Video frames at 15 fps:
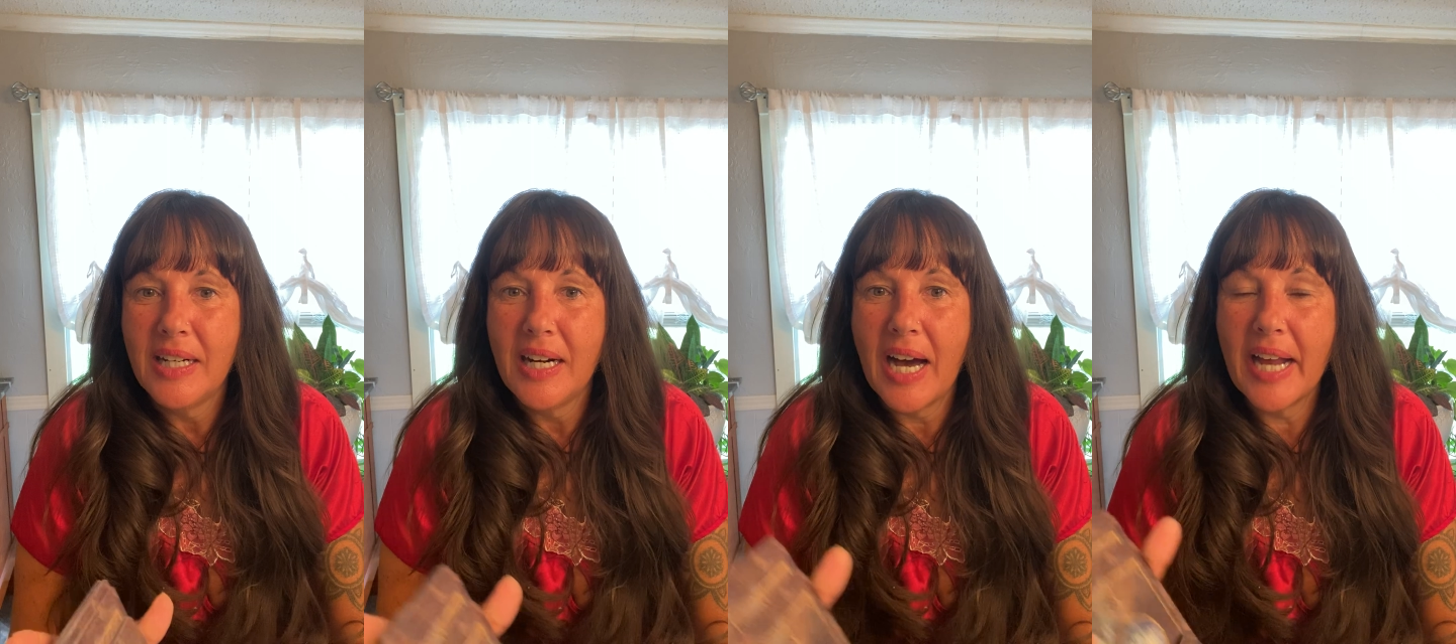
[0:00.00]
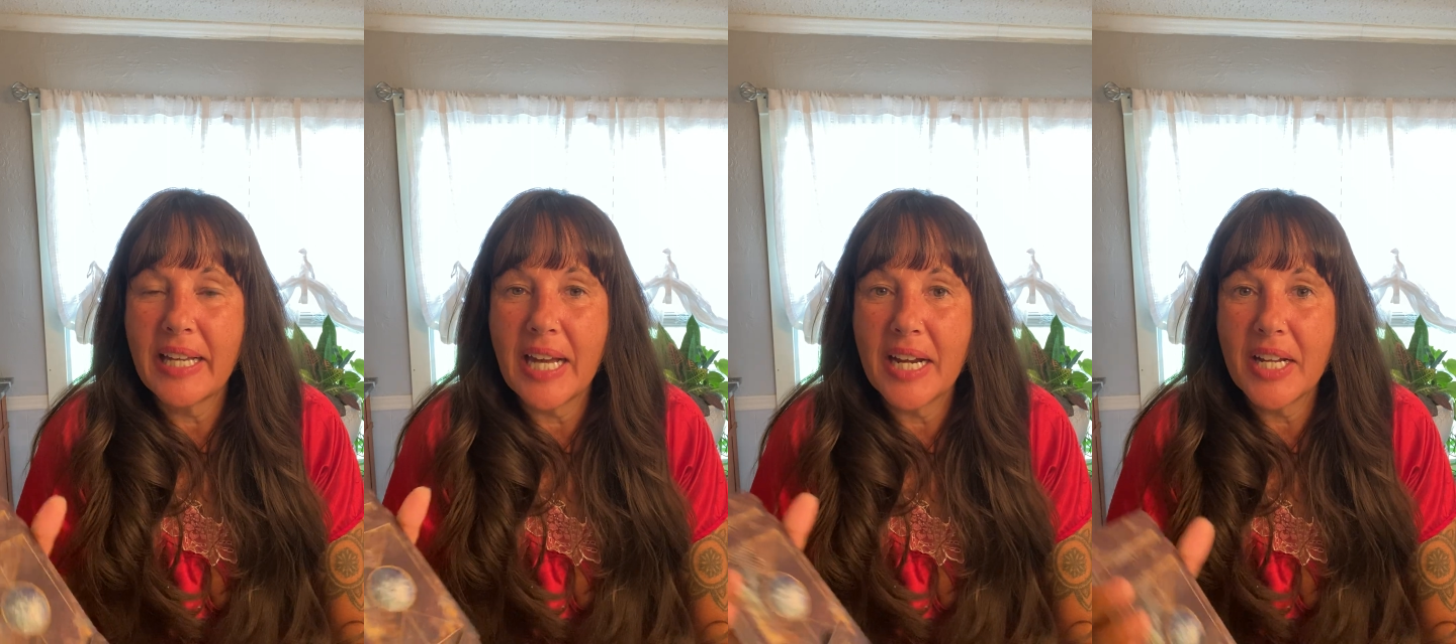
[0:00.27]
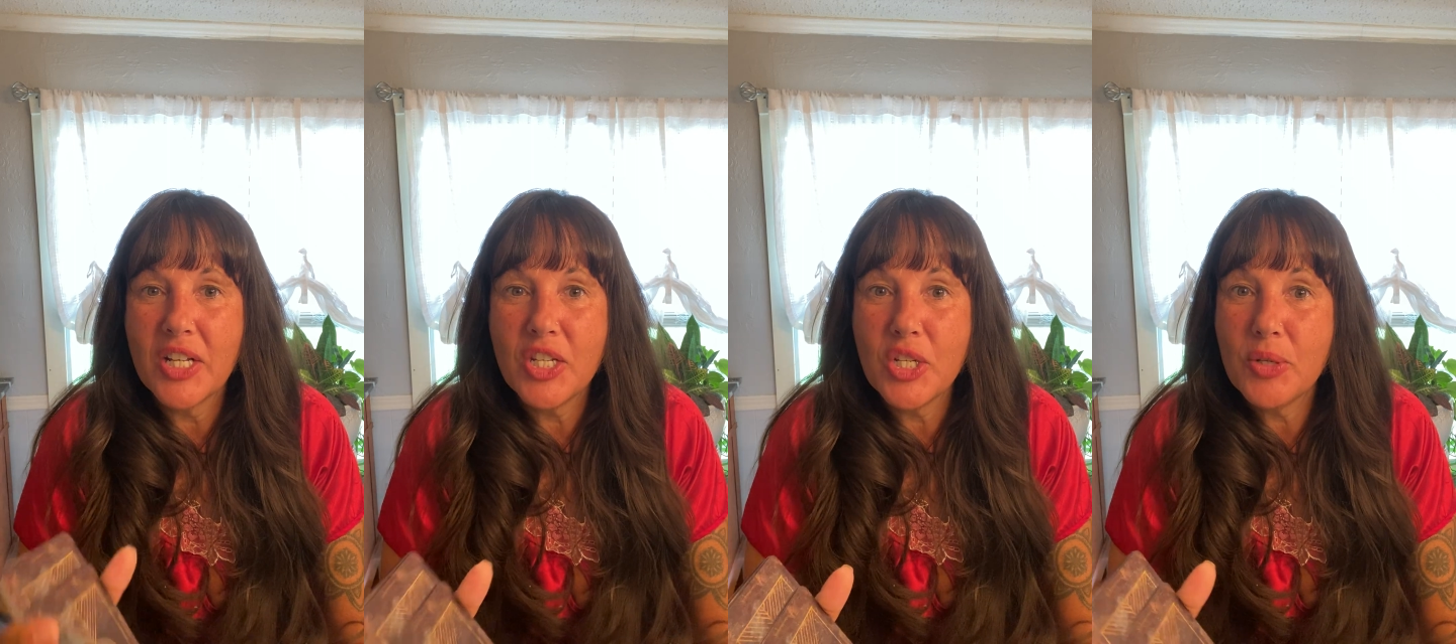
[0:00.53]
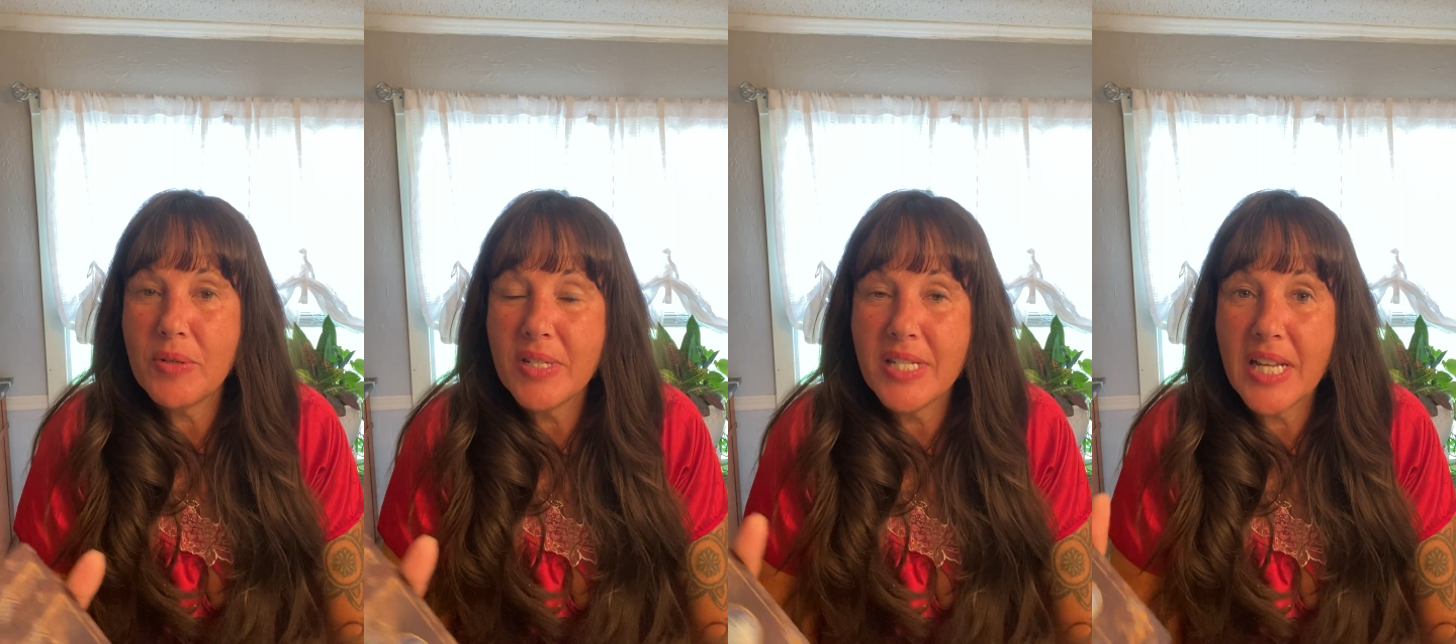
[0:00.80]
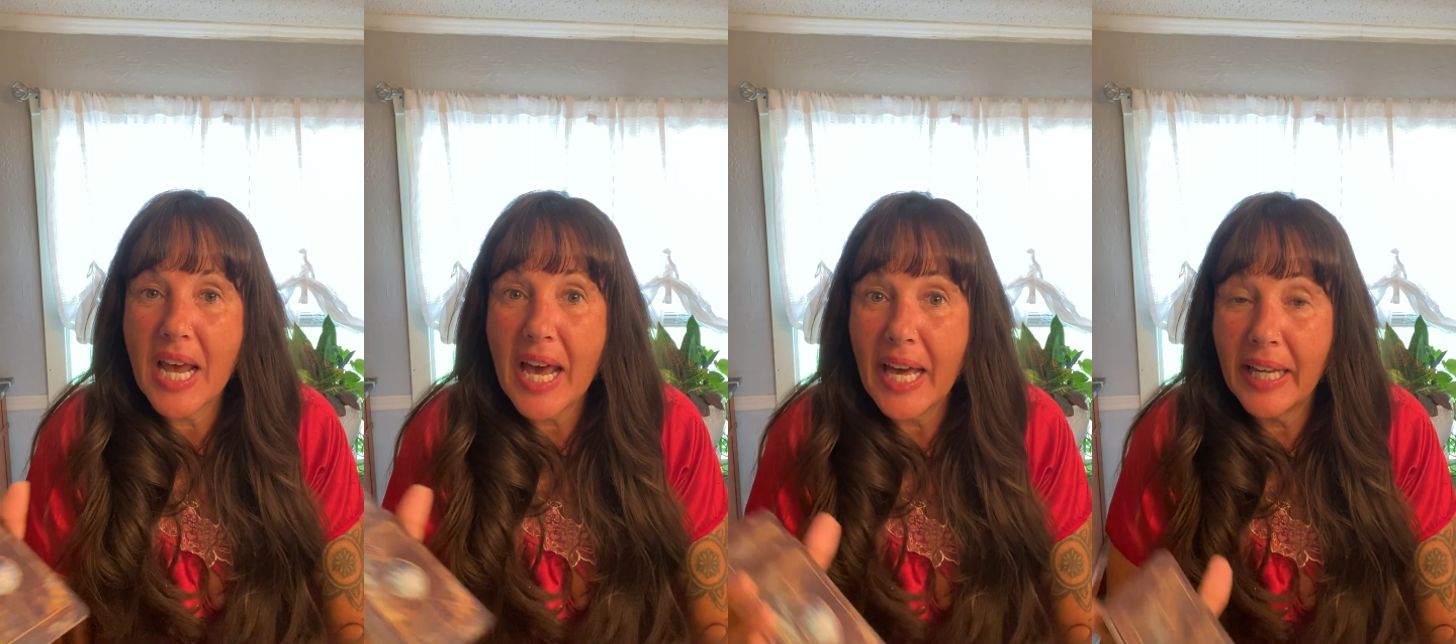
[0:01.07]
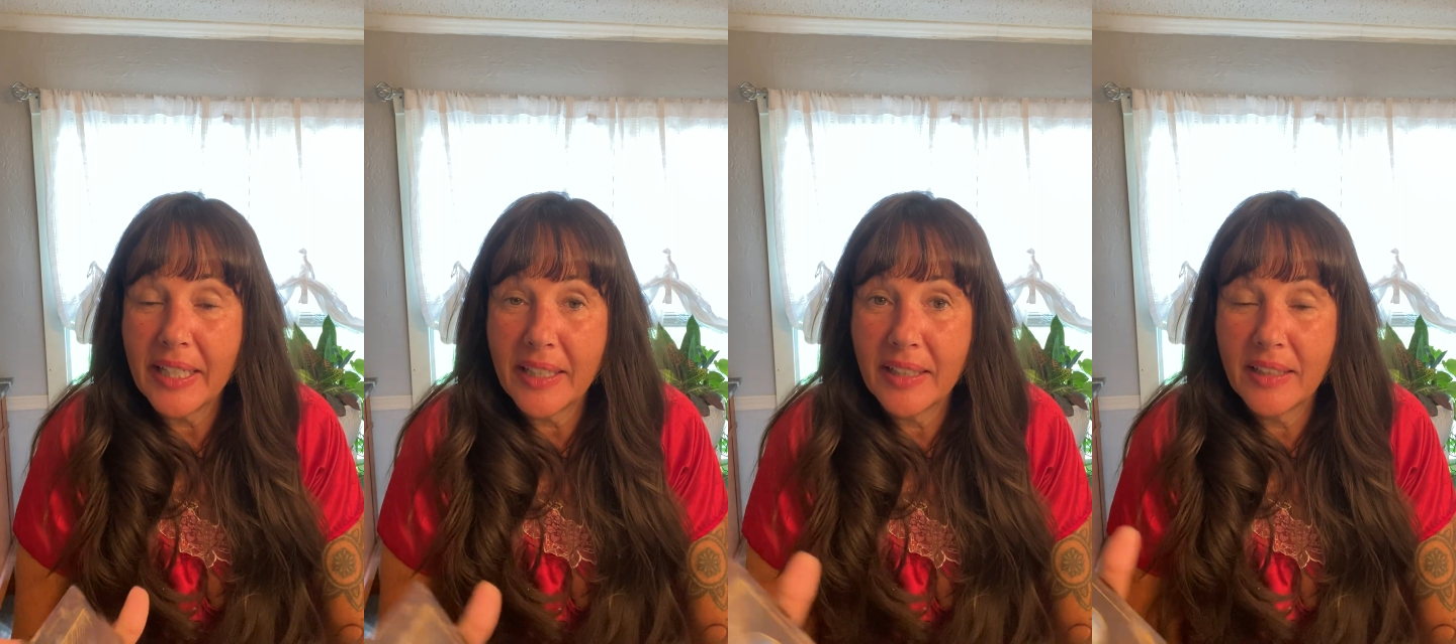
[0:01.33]
I got a new
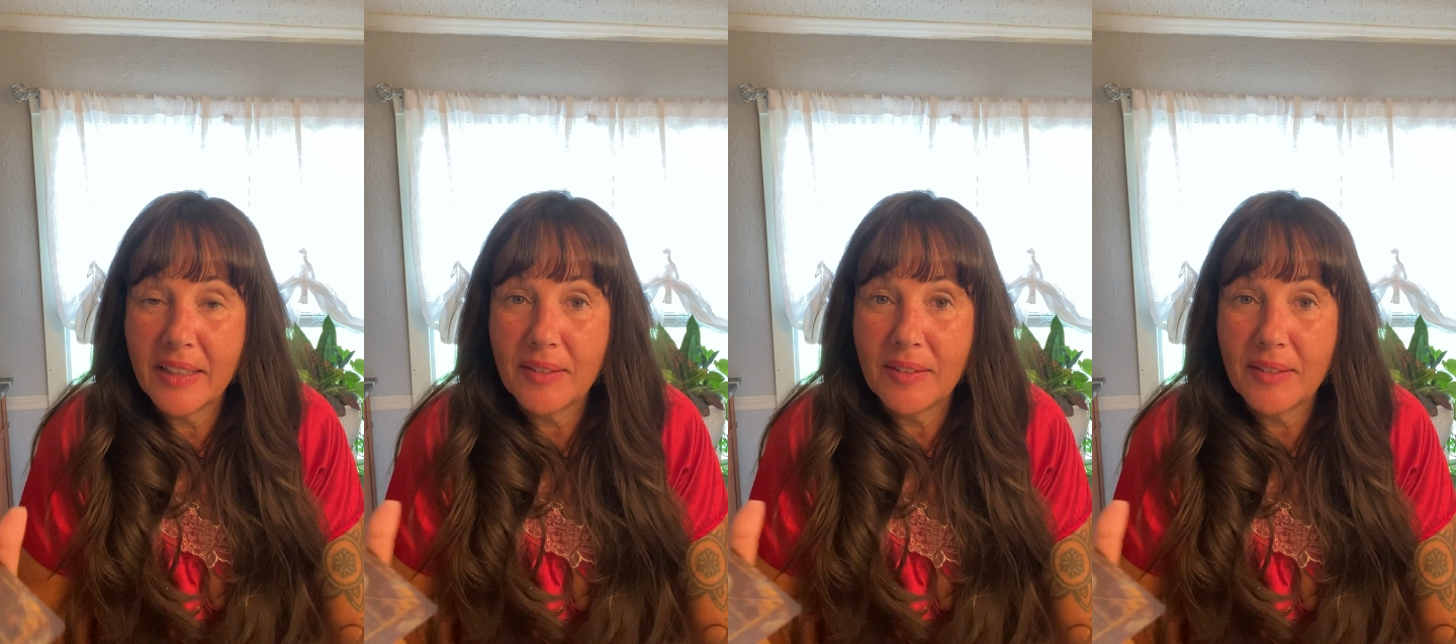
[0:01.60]
deck